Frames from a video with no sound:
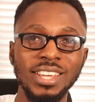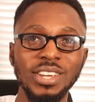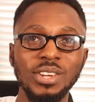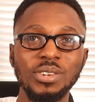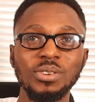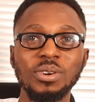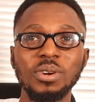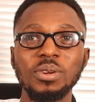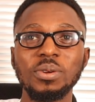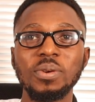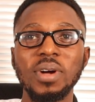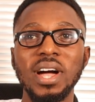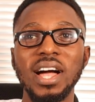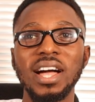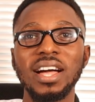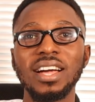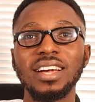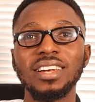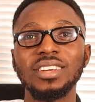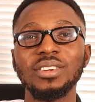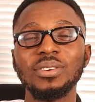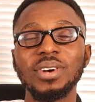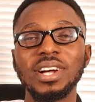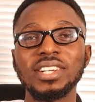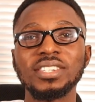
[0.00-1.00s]
You
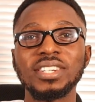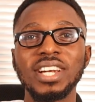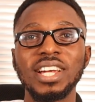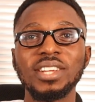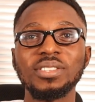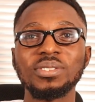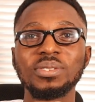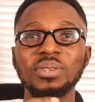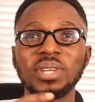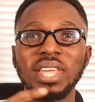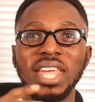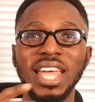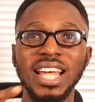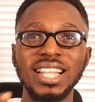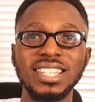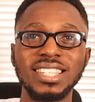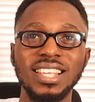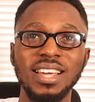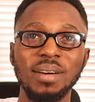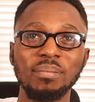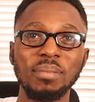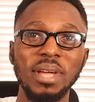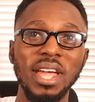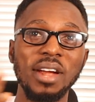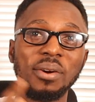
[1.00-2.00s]
know, you are trying to get
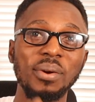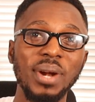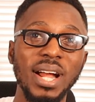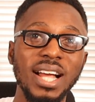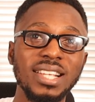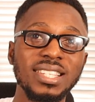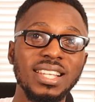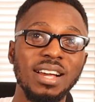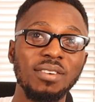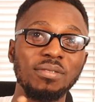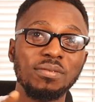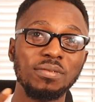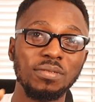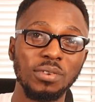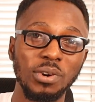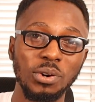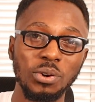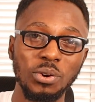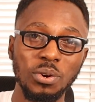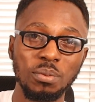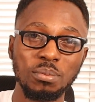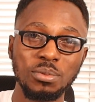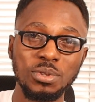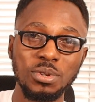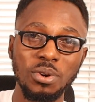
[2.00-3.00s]
areas and
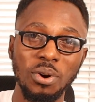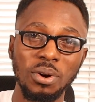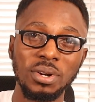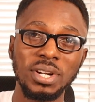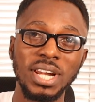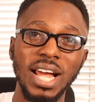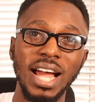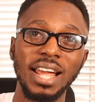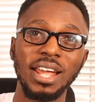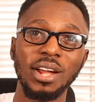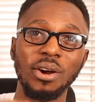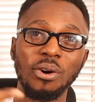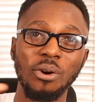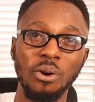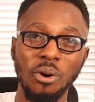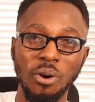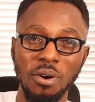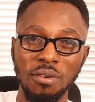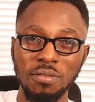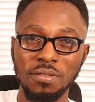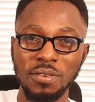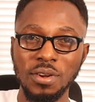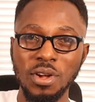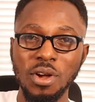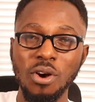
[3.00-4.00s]
volumes under a
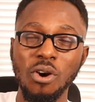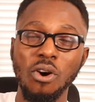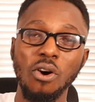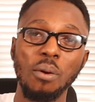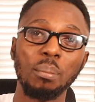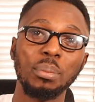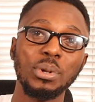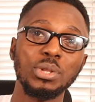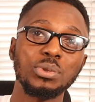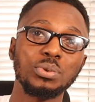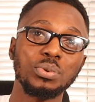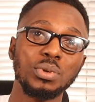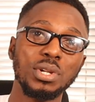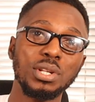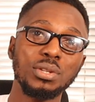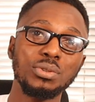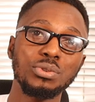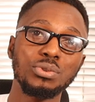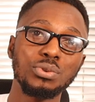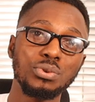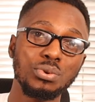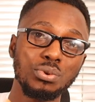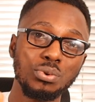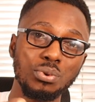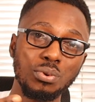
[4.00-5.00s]
curve or between
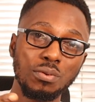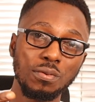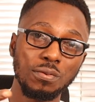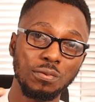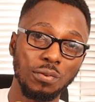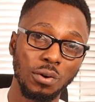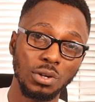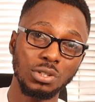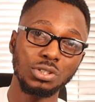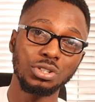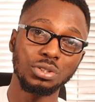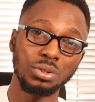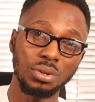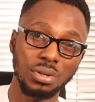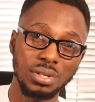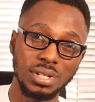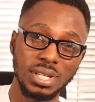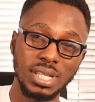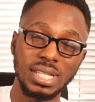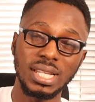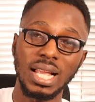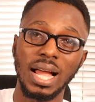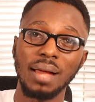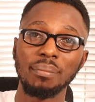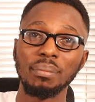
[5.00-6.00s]
two functions.
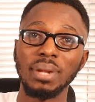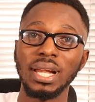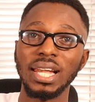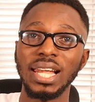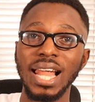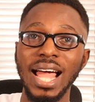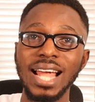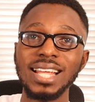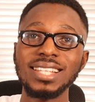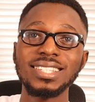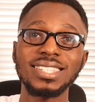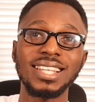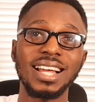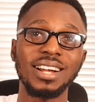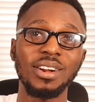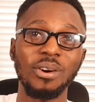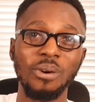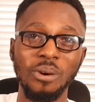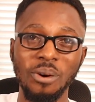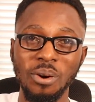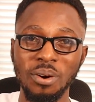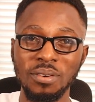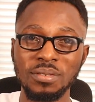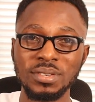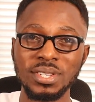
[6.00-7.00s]
It can be lines and
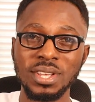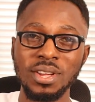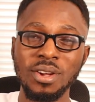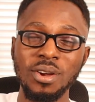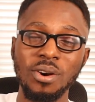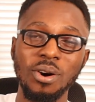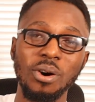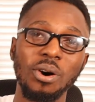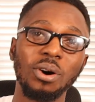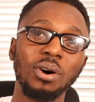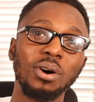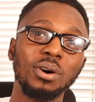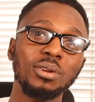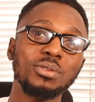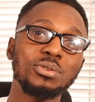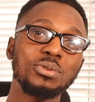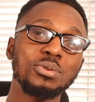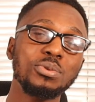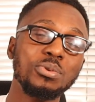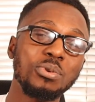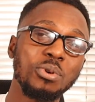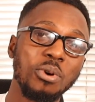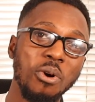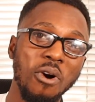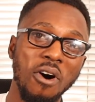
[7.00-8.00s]
curves or
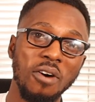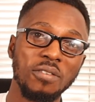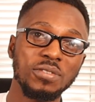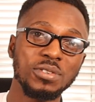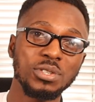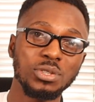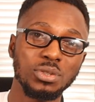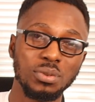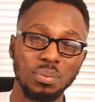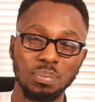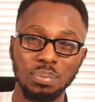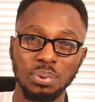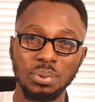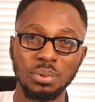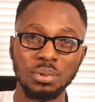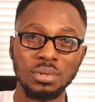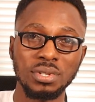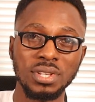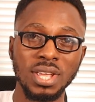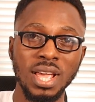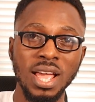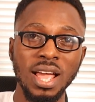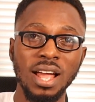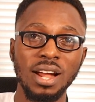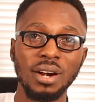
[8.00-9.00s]
two curves to put.
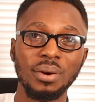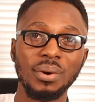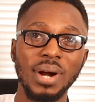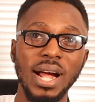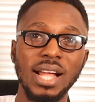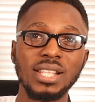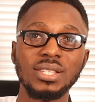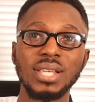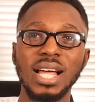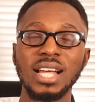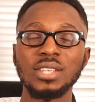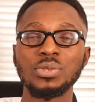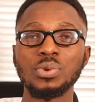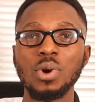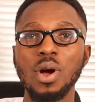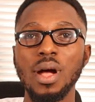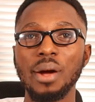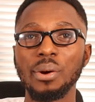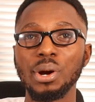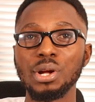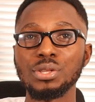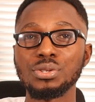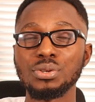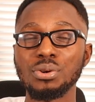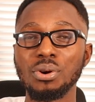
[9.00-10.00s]
Right, that's what we
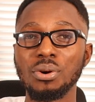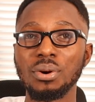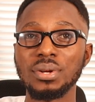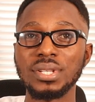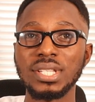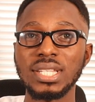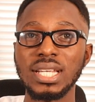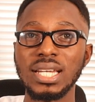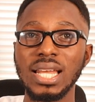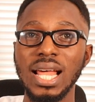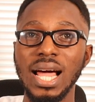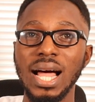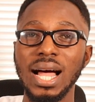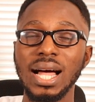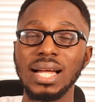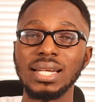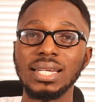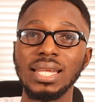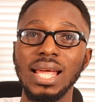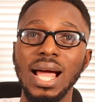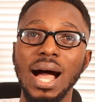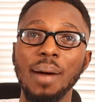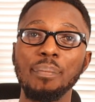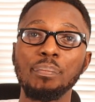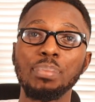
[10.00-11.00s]
are going to consider,
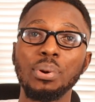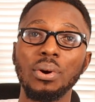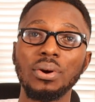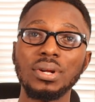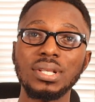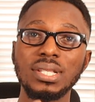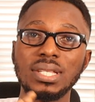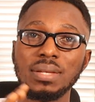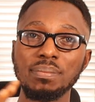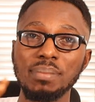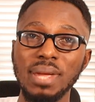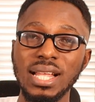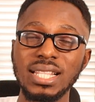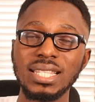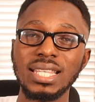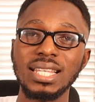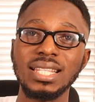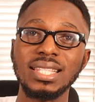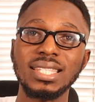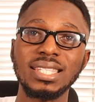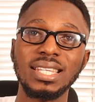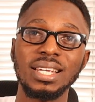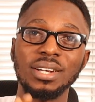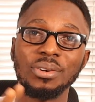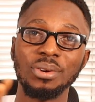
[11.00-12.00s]
the approximate
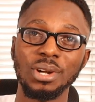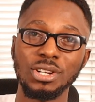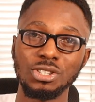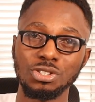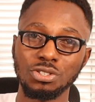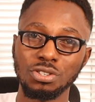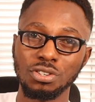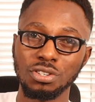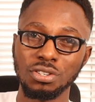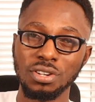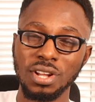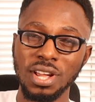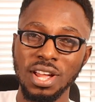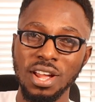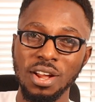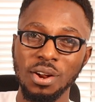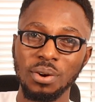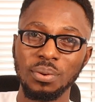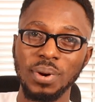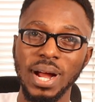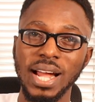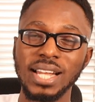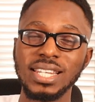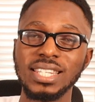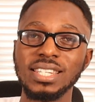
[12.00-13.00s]
integration.
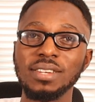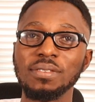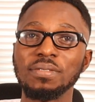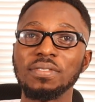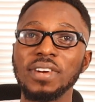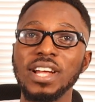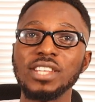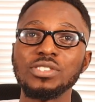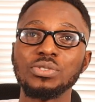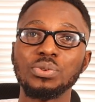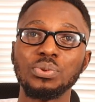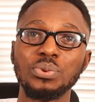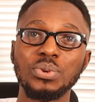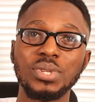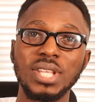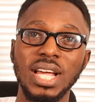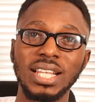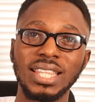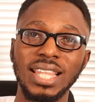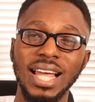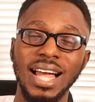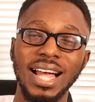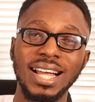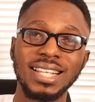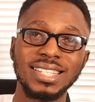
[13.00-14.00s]
Right, different rules
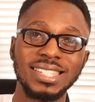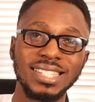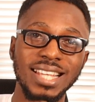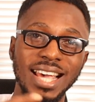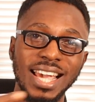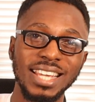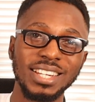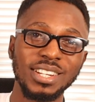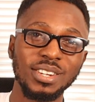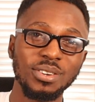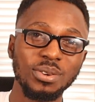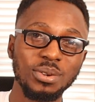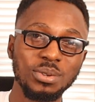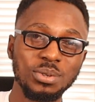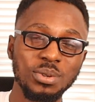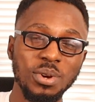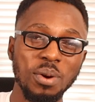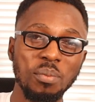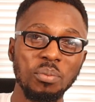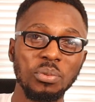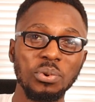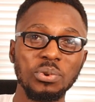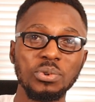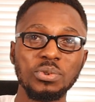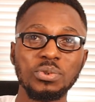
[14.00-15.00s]
that are assigned. You know,
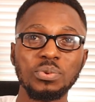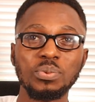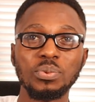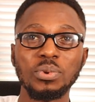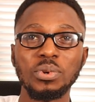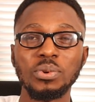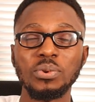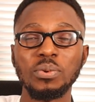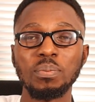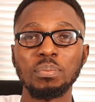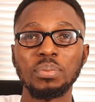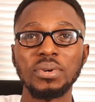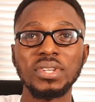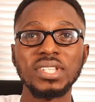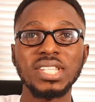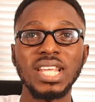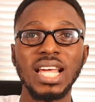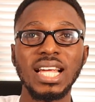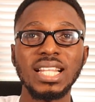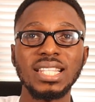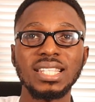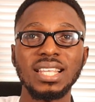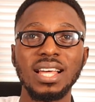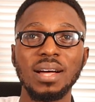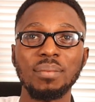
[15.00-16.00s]
some rules will
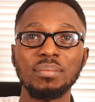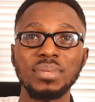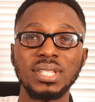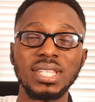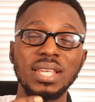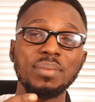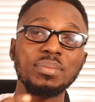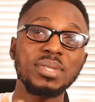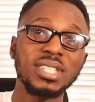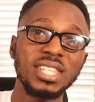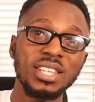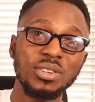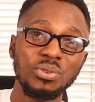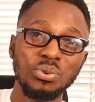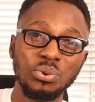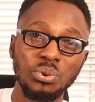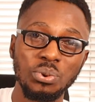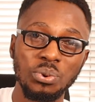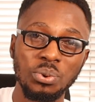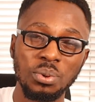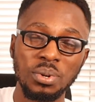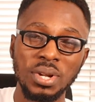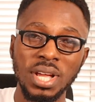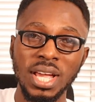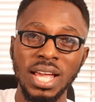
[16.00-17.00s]
present Simpson
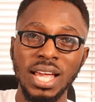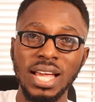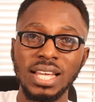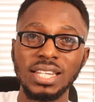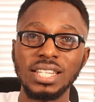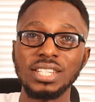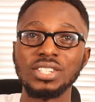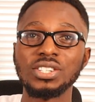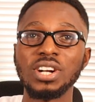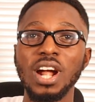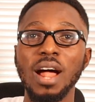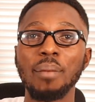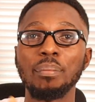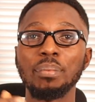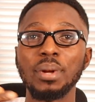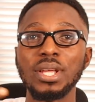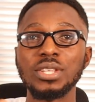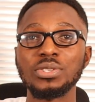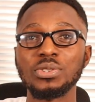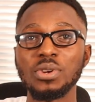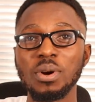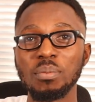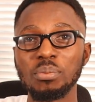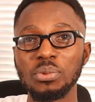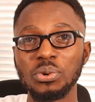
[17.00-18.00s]
rule, the
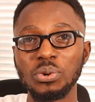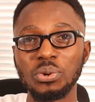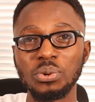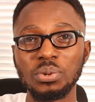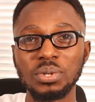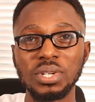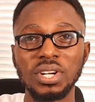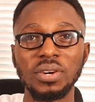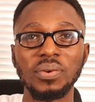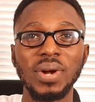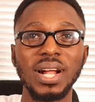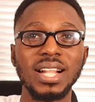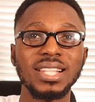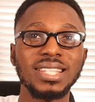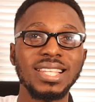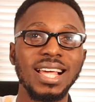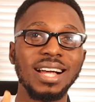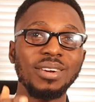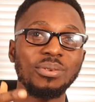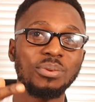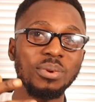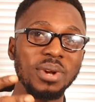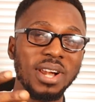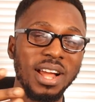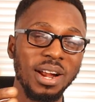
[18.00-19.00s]
trapezium rule, the
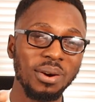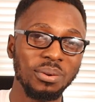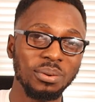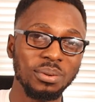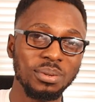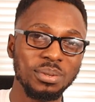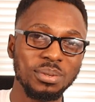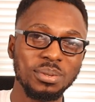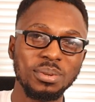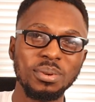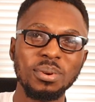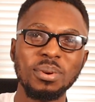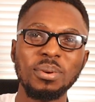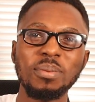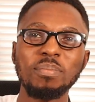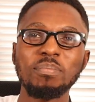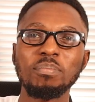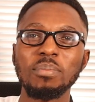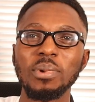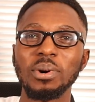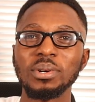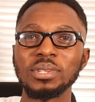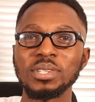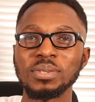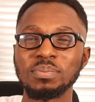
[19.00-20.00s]
rectangular rule. So
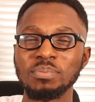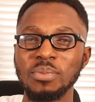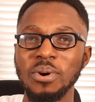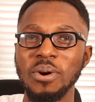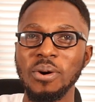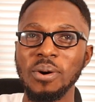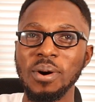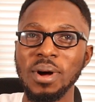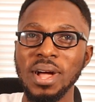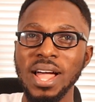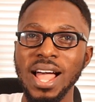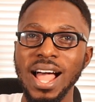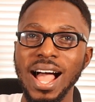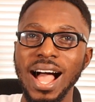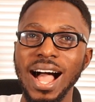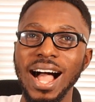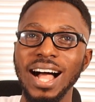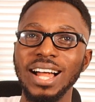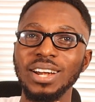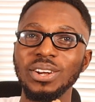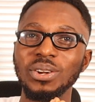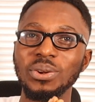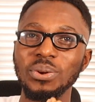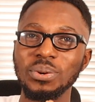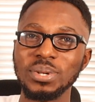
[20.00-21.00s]
much more
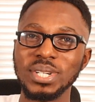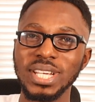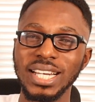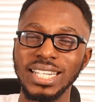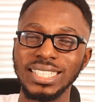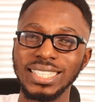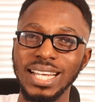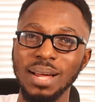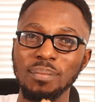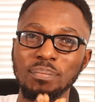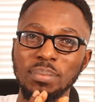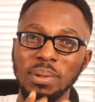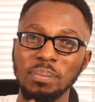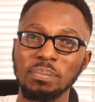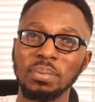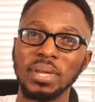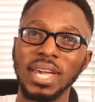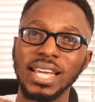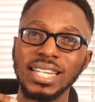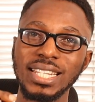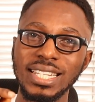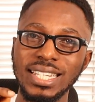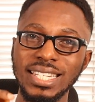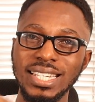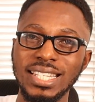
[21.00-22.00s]
are loaded and
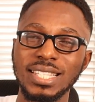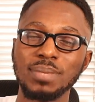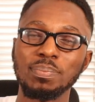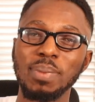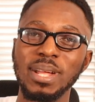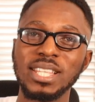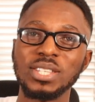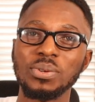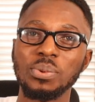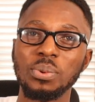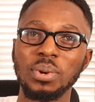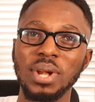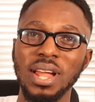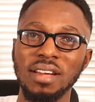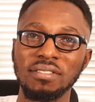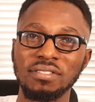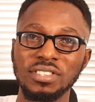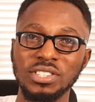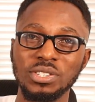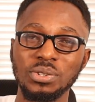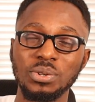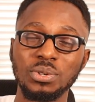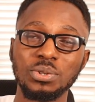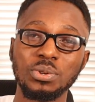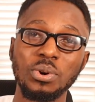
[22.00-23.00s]
prepared in this particular
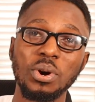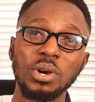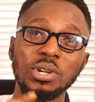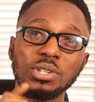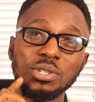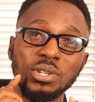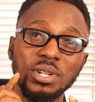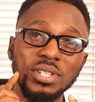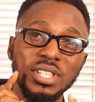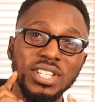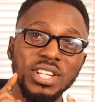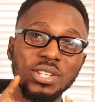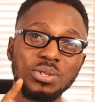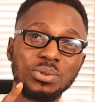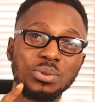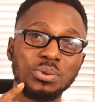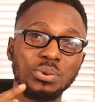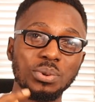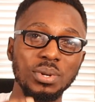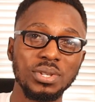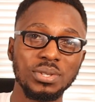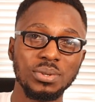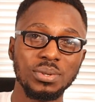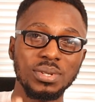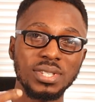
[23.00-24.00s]
video. So all you just need to
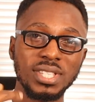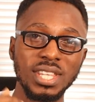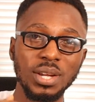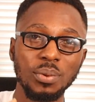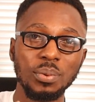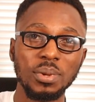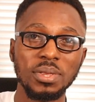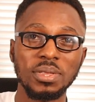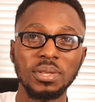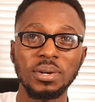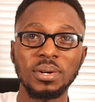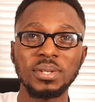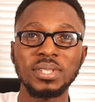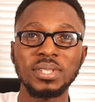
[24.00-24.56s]
do is to stick with